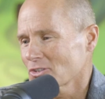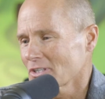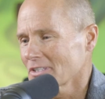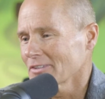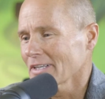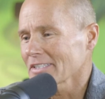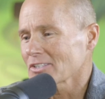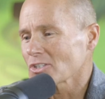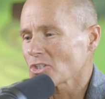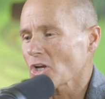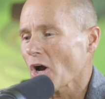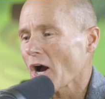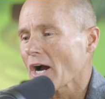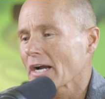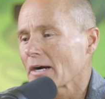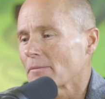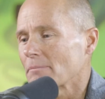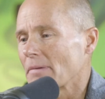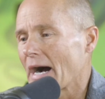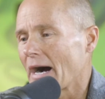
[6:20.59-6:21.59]
Let's
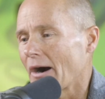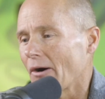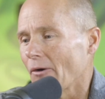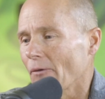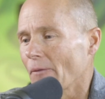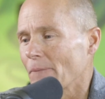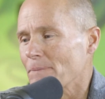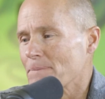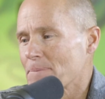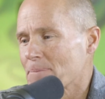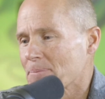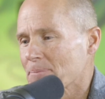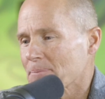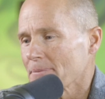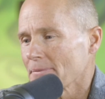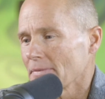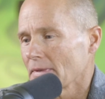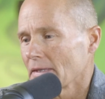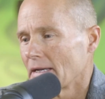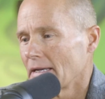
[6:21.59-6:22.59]
talk about,
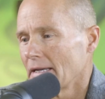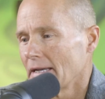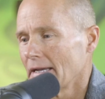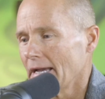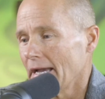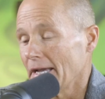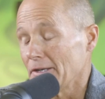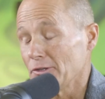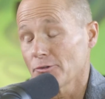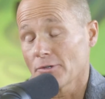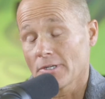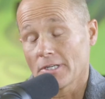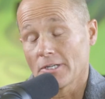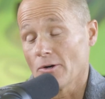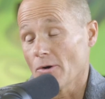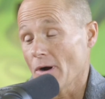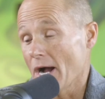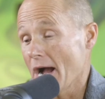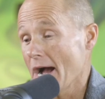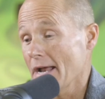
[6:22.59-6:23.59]
and you could
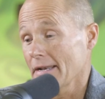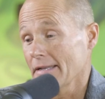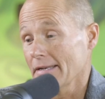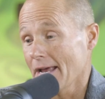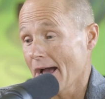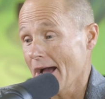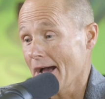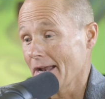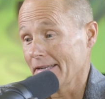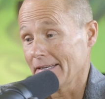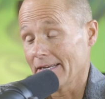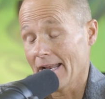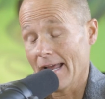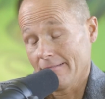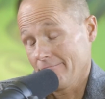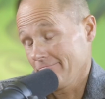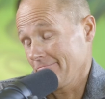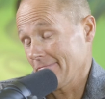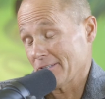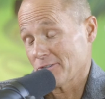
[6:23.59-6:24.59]
go on,
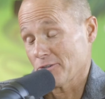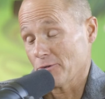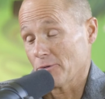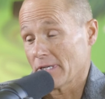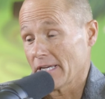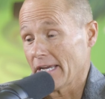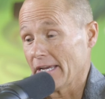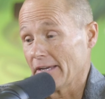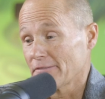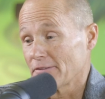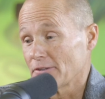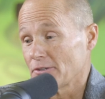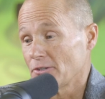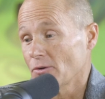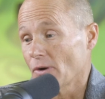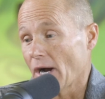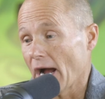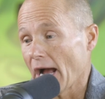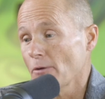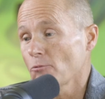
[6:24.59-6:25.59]
and that's okay if you
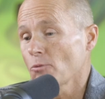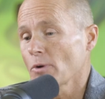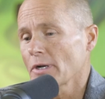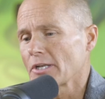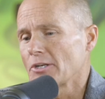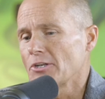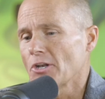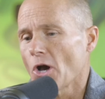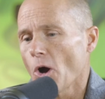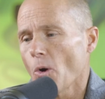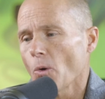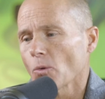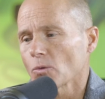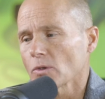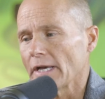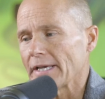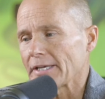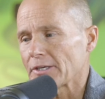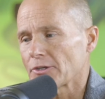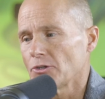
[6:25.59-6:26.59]
do. I want to know,
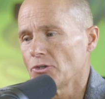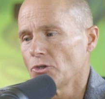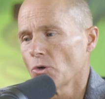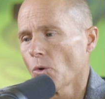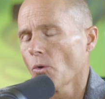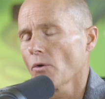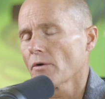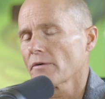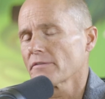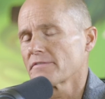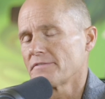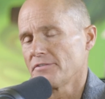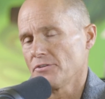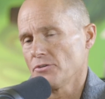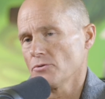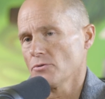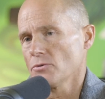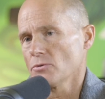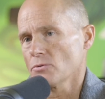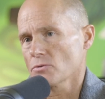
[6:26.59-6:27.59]
like, your
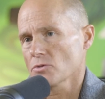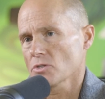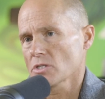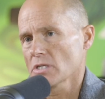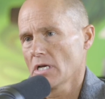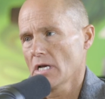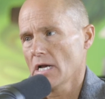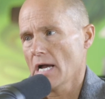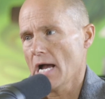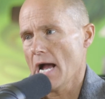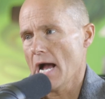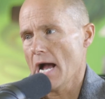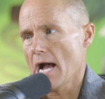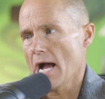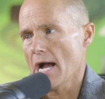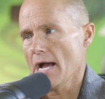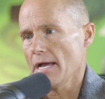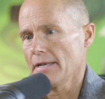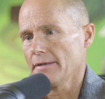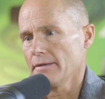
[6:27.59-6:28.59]
views
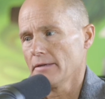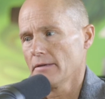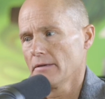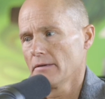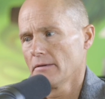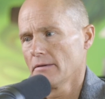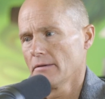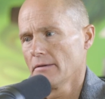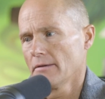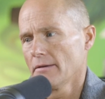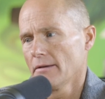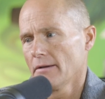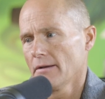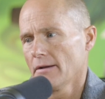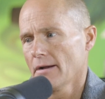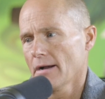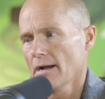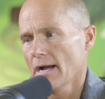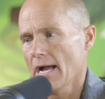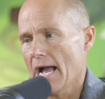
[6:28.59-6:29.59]
on
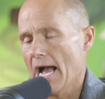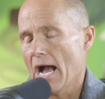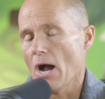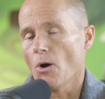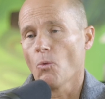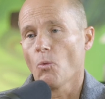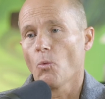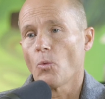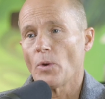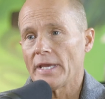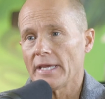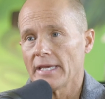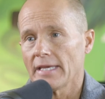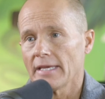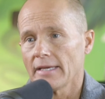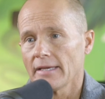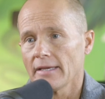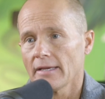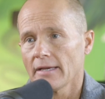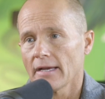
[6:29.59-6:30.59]
how
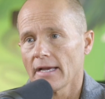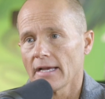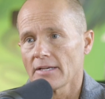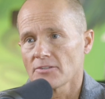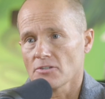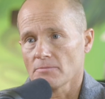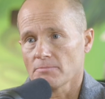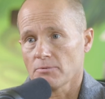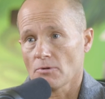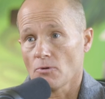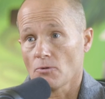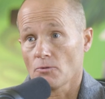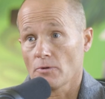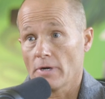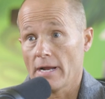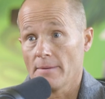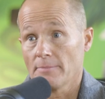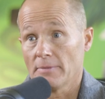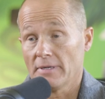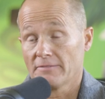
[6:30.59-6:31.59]
we as a
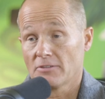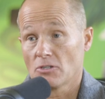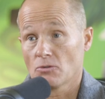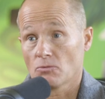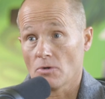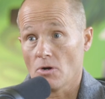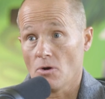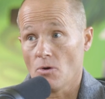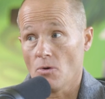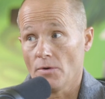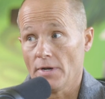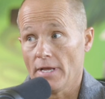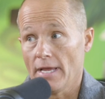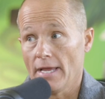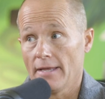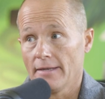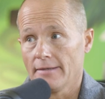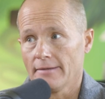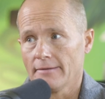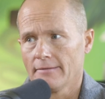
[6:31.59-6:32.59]
program have grown,
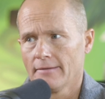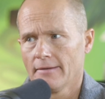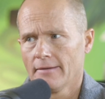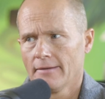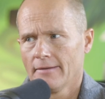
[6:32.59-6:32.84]
and